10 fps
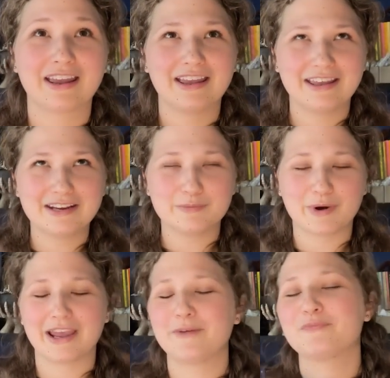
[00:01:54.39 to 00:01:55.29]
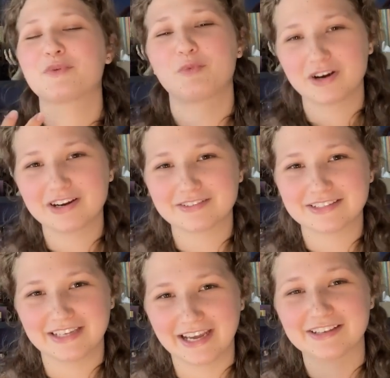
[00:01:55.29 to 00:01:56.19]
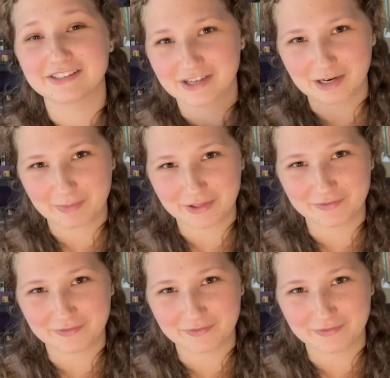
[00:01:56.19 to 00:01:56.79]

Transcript: Anyway, we're here today to talk about